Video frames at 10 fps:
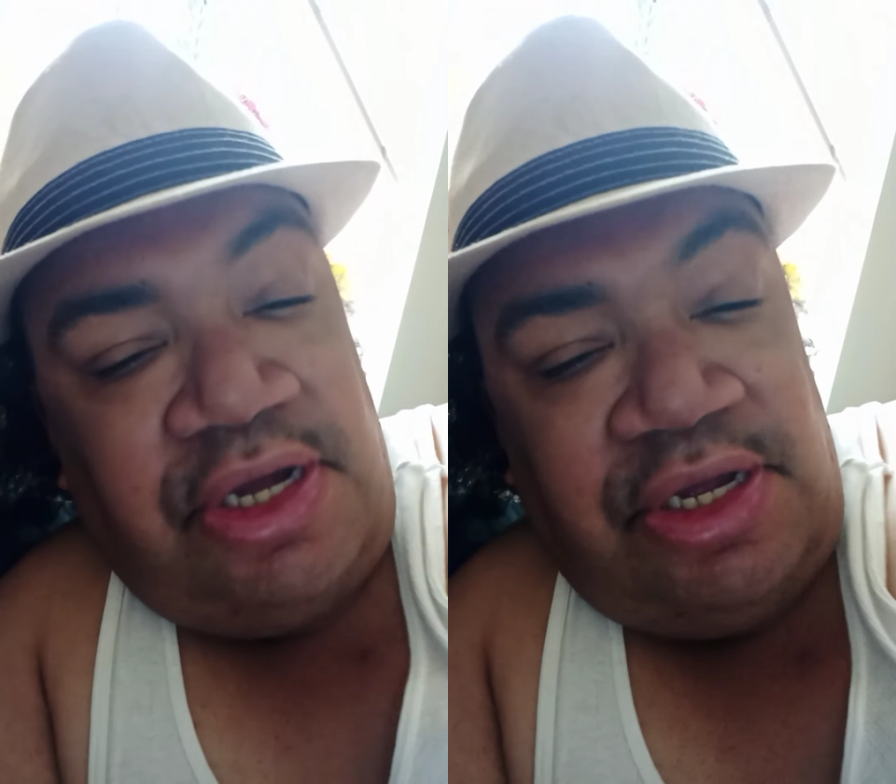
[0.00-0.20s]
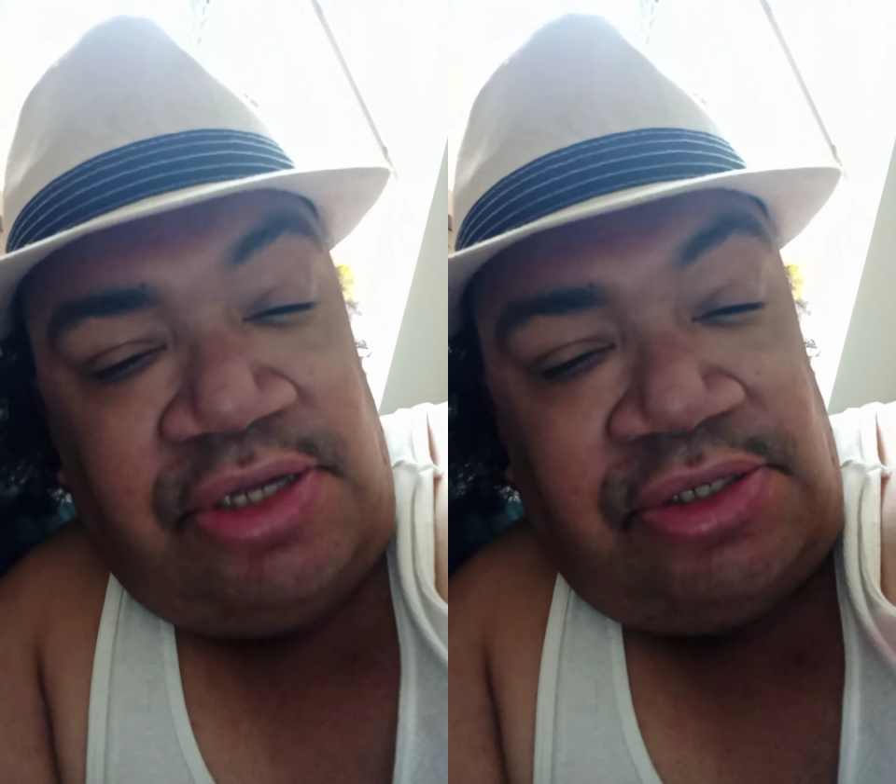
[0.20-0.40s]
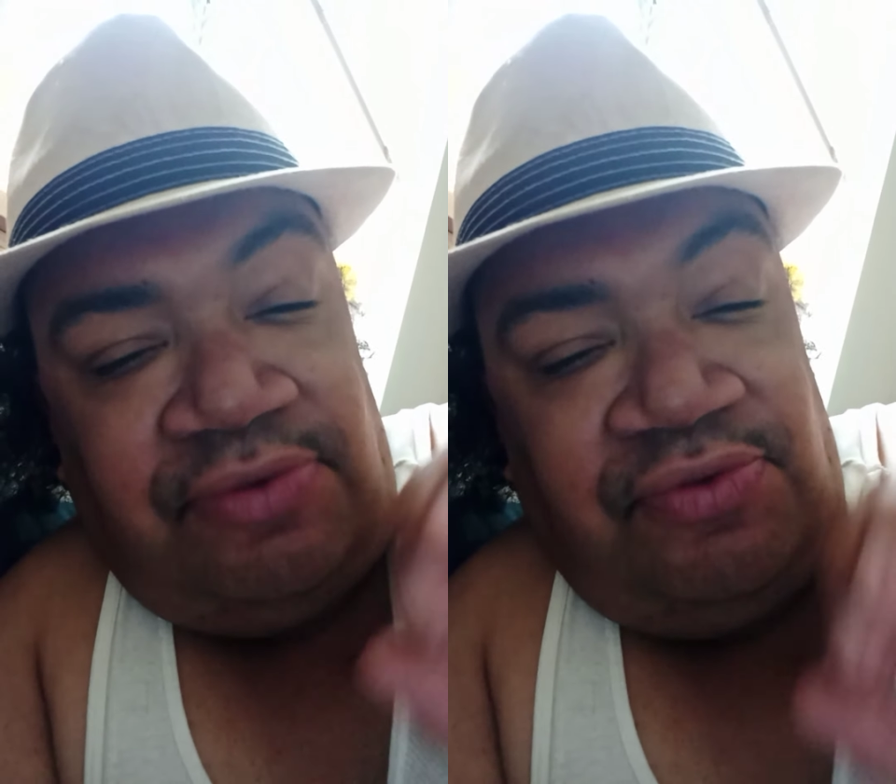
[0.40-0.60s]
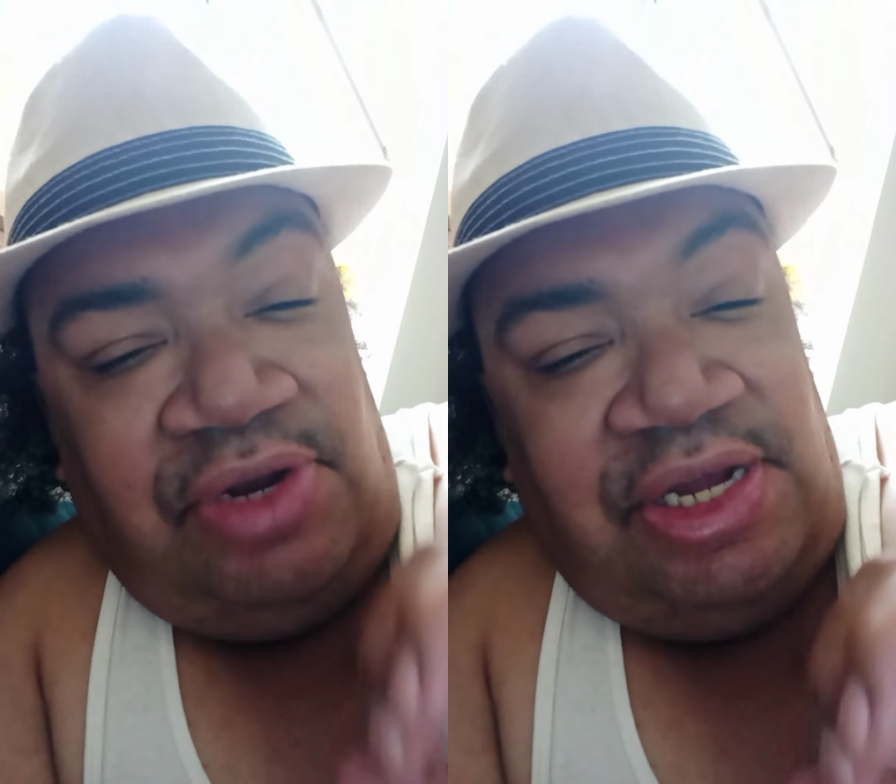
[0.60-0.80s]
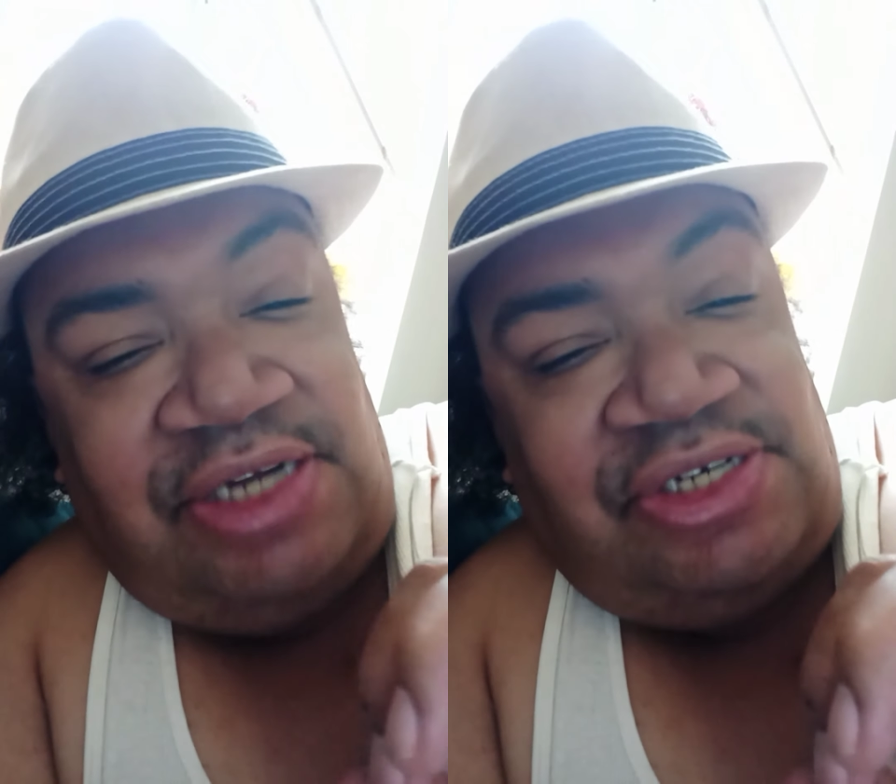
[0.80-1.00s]
So if you
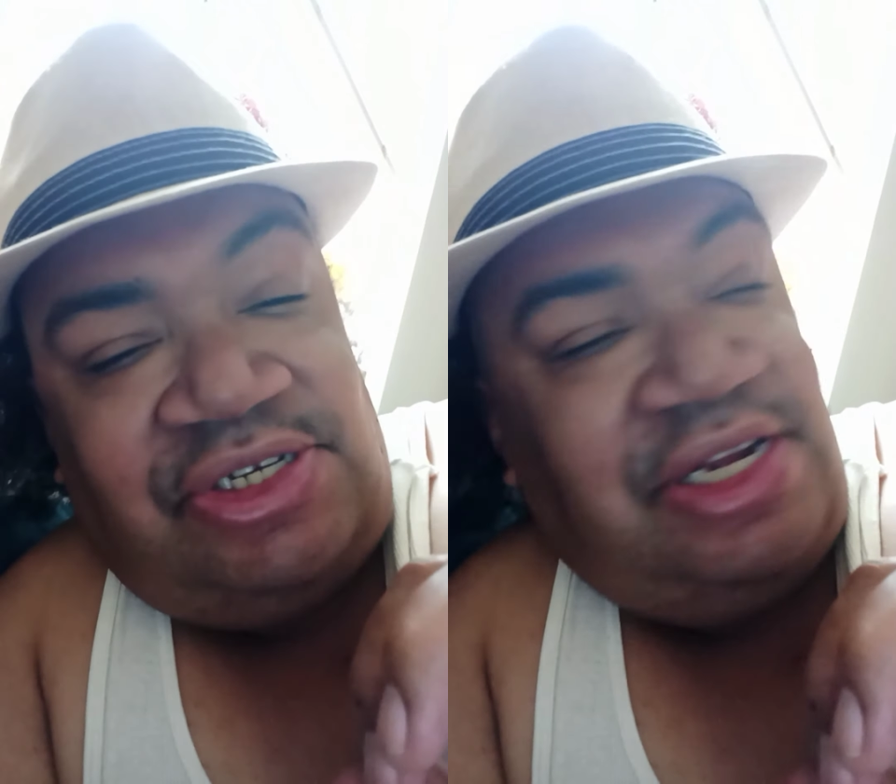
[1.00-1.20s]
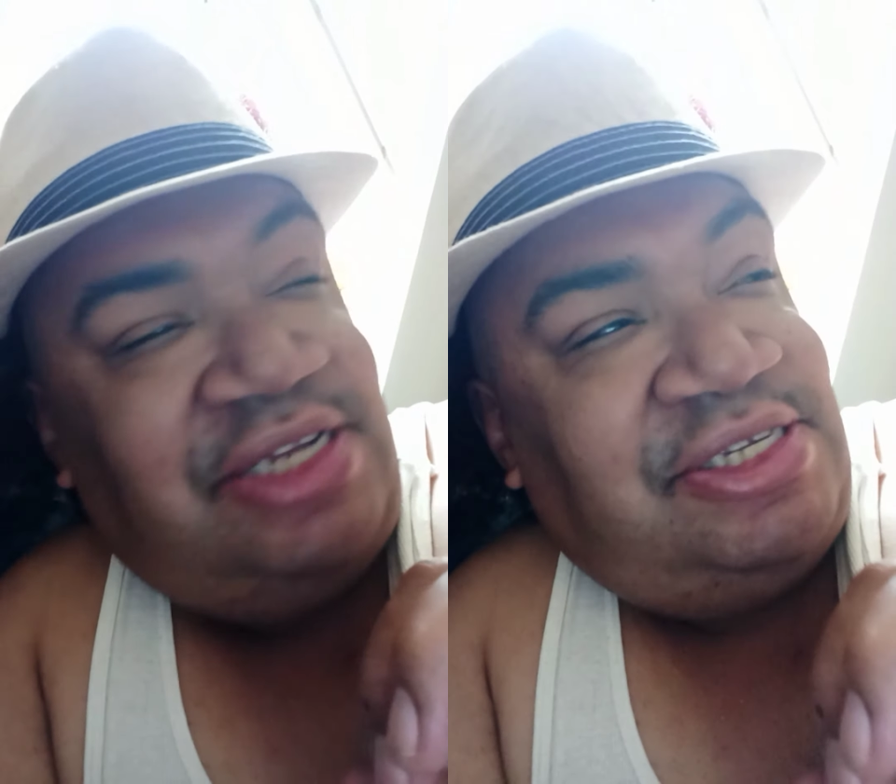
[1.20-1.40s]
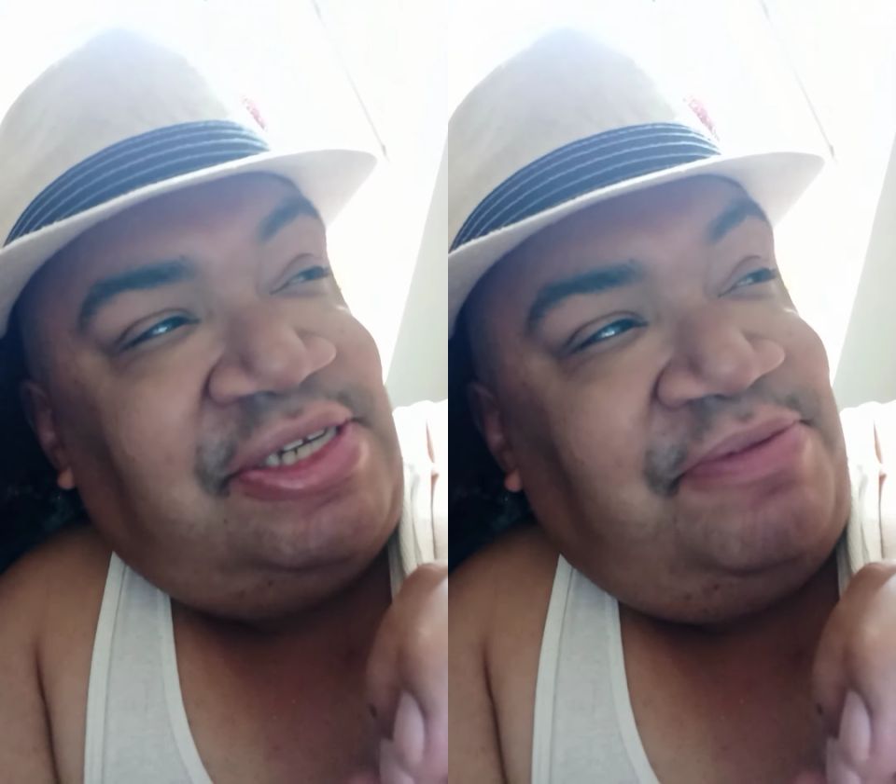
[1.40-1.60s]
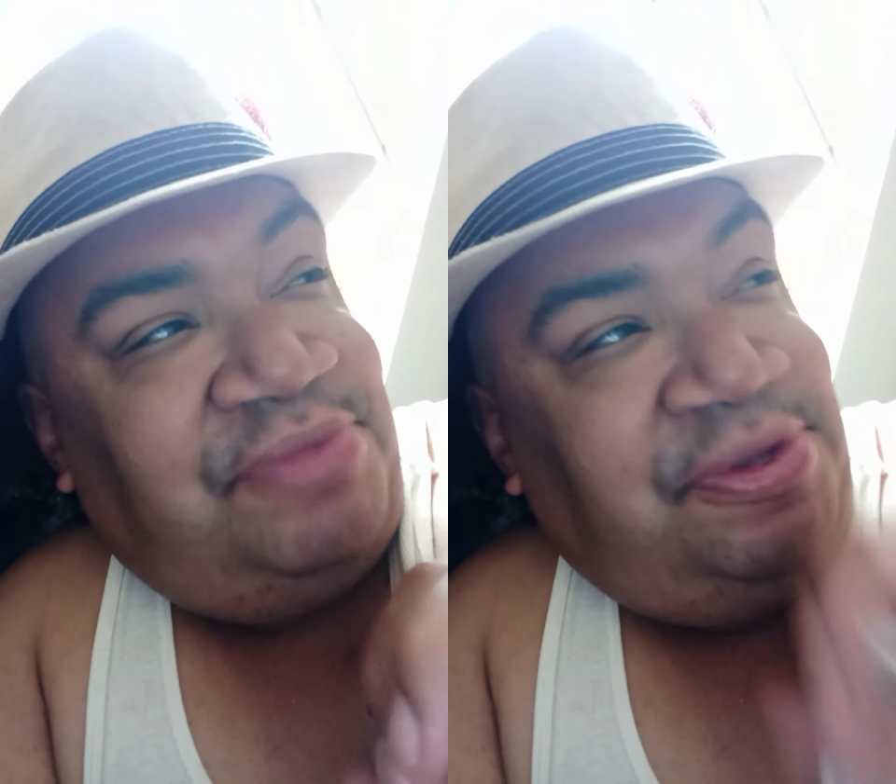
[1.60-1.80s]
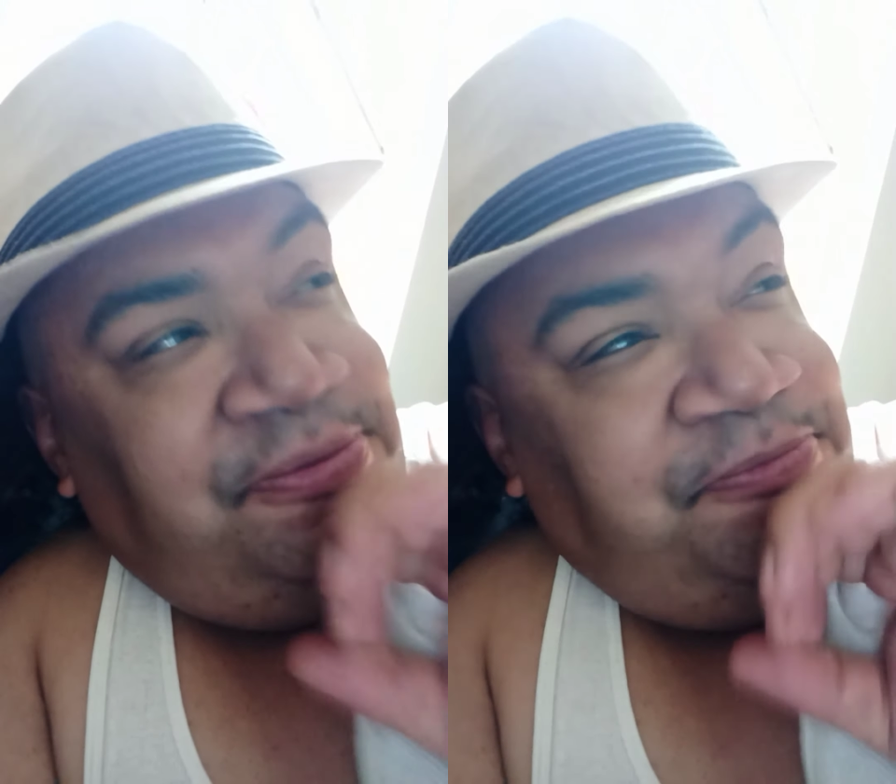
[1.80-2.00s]
legislate
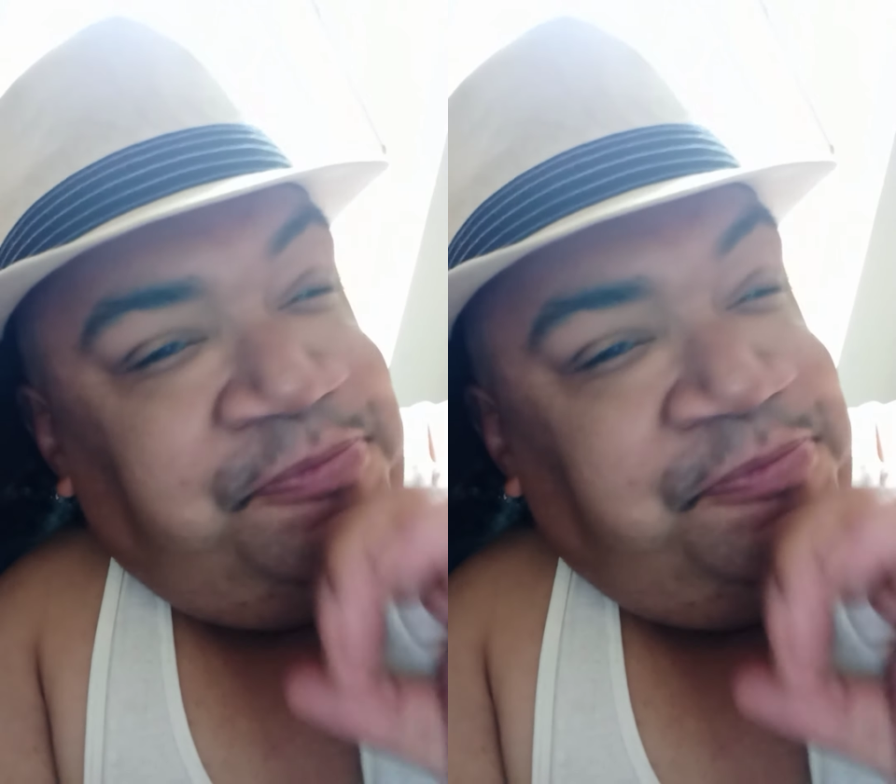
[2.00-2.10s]
something